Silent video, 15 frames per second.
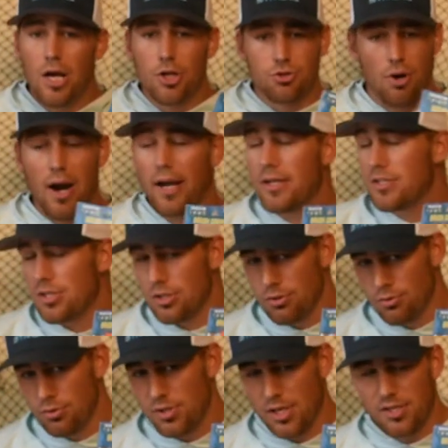trying to
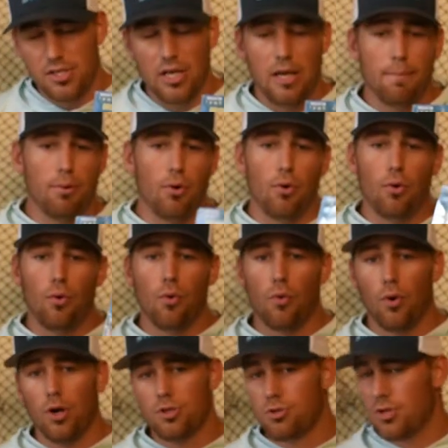use a stick it pole
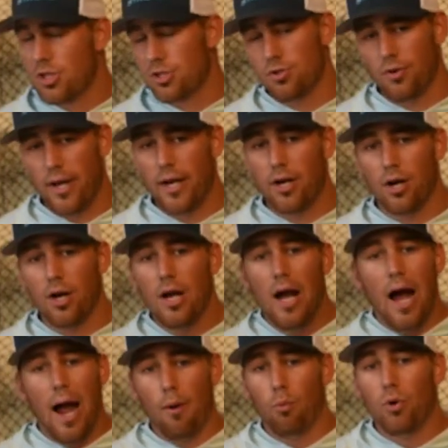or a traditional anchor,
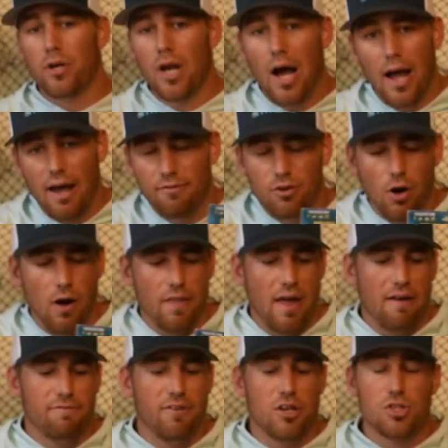I would not have caught
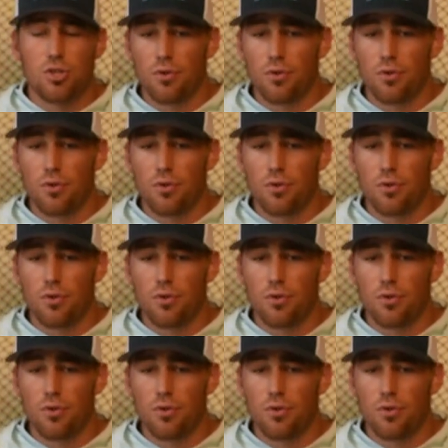that fish.